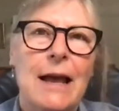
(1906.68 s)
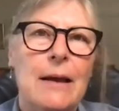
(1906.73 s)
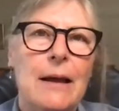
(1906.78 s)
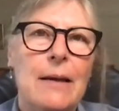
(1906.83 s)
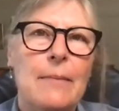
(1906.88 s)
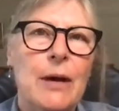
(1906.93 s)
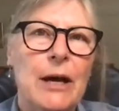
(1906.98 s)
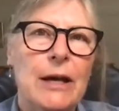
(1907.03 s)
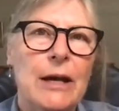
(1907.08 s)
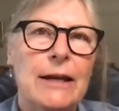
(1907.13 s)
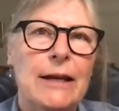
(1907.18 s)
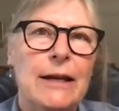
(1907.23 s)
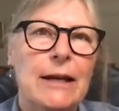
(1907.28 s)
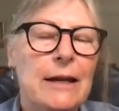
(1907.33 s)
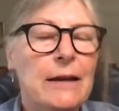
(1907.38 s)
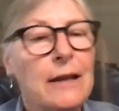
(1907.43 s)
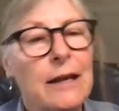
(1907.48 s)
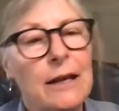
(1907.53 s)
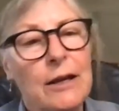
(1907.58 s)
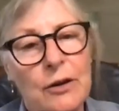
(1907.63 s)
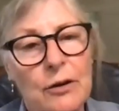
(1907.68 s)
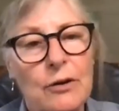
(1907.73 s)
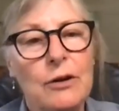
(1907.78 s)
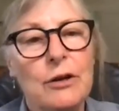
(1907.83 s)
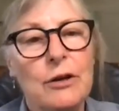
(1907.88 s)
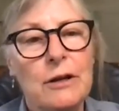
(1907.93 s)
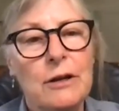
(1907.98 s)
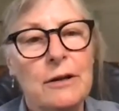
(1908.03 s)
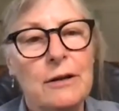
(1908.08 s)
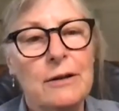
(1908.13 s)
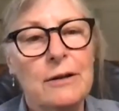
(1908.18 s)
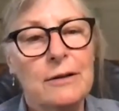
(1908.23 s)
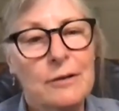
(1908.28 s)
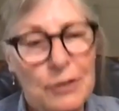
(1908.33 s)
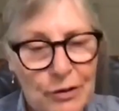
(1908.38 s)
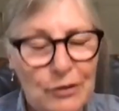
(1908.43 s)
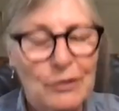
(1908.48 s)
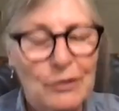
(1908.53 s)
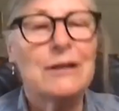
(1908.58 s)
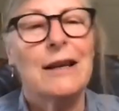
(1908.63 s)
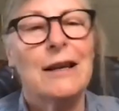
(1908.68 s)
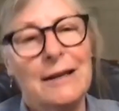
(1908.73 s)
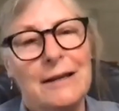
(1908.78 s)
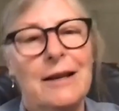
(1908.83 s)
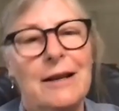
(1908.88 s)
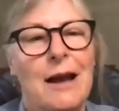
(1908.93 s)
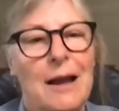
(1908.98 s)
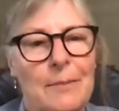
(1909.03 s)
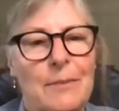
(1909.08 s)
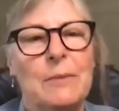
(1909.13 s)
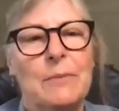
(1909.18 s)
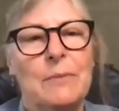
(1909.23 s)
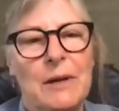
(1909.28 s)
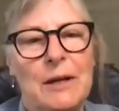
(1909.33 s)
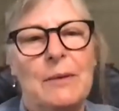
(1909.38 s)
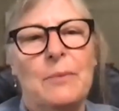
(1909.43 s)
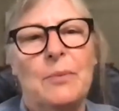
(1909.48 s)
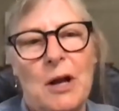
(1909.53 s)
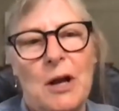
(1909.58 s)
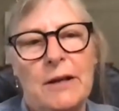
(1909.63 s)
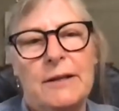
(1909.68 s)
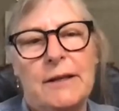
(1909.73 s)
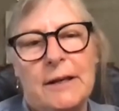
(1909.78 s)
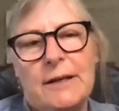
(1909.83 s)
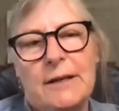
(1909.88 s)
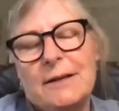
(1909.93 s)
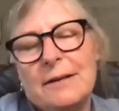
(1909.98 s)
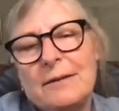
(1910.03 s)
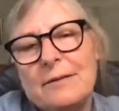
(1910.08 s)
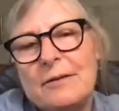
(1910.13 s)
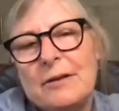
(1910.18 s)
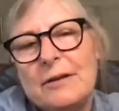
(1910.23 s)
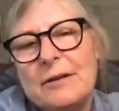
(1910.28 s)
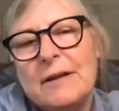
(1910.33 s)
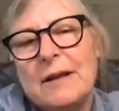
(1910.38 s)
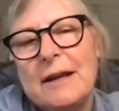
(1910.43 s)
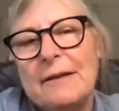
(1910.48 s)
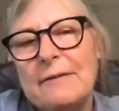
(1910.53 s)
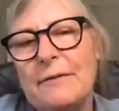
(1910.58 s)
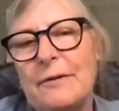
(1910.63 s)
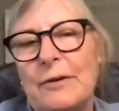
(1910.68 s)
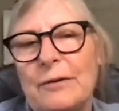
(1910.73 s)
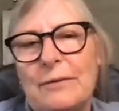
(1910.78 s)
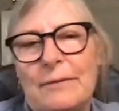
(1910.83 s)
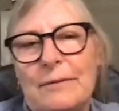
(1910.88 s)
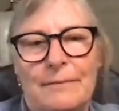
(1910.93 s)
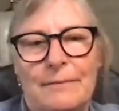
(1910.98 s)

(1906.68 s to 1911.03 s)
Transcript: But anything good should take time and be a process, just like food.